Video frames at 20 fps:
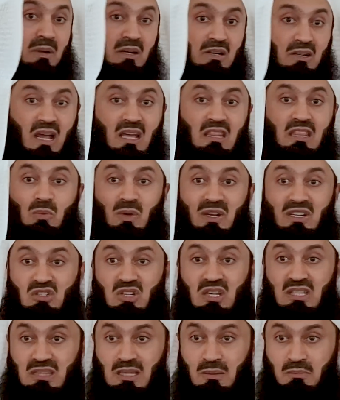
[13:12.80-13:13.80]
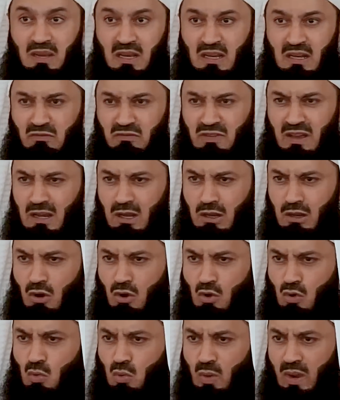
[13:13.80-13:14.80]
but rather we treat them in a very
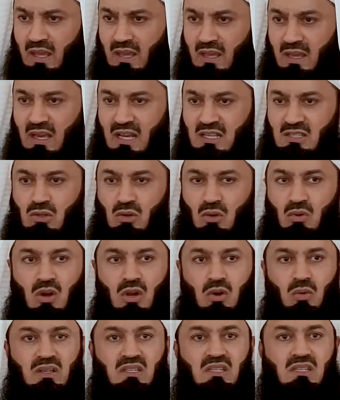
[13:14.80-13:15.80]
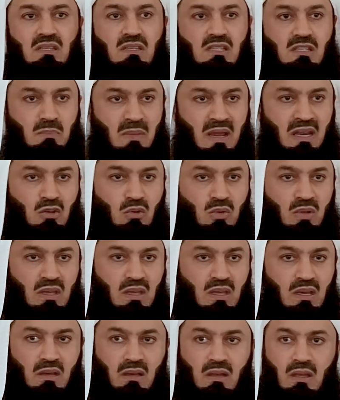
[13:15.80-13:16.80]
low way, as though, what is this man
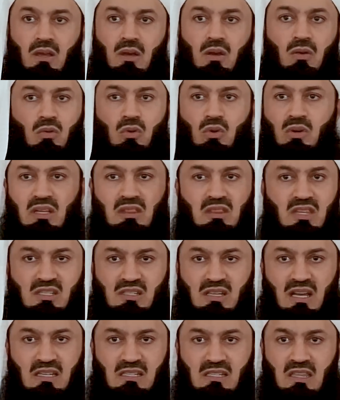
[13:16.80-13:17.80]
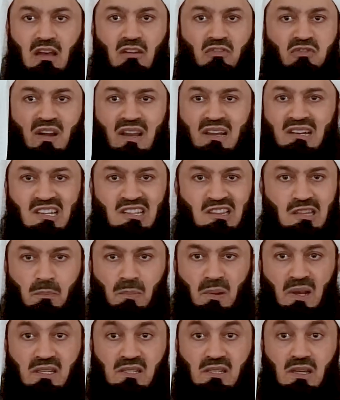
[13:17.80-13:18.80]
doing here? Look at these guys, they are flooding the
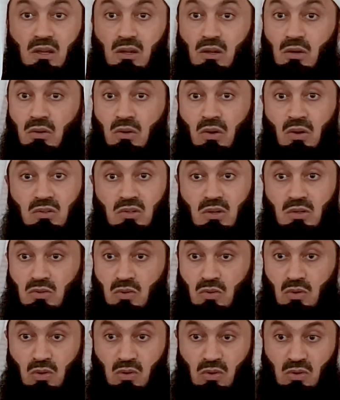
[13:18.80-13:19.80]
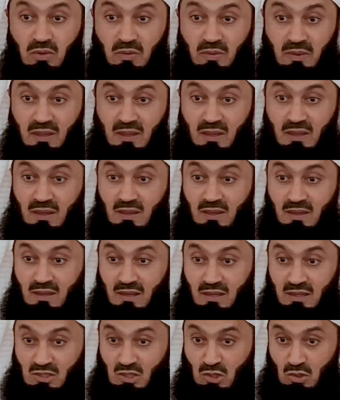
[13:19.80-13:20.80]
place. Not at all.
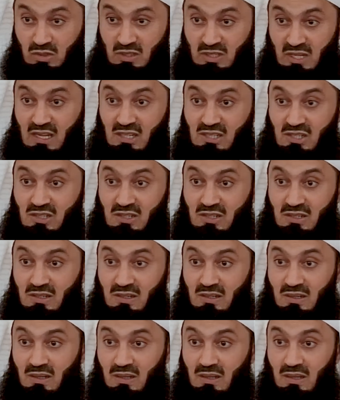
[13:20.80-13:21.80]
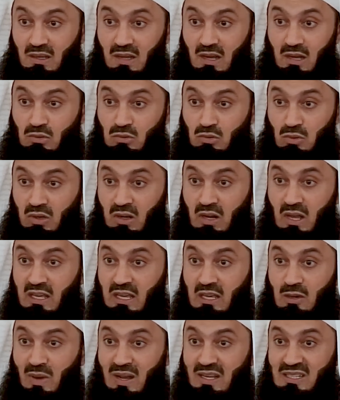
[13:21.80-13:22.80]
It's your test.
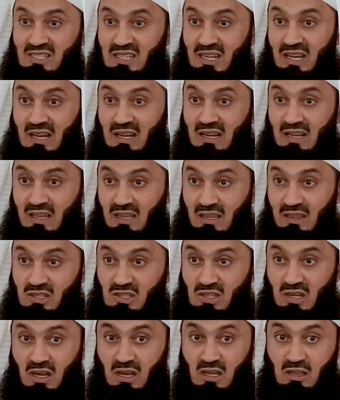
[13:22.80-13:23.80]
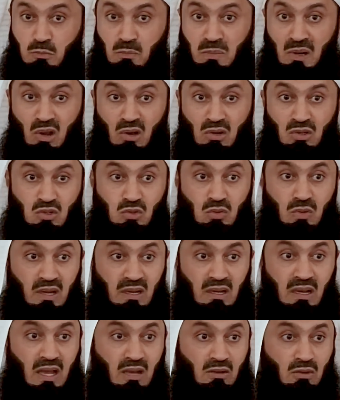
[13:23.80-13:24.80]
Ardullahi wasi'ah. This earth belongs to
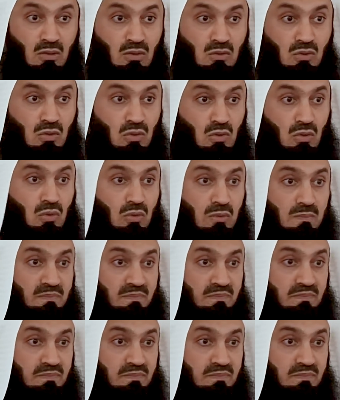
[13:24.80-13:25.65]
Allah, not to you.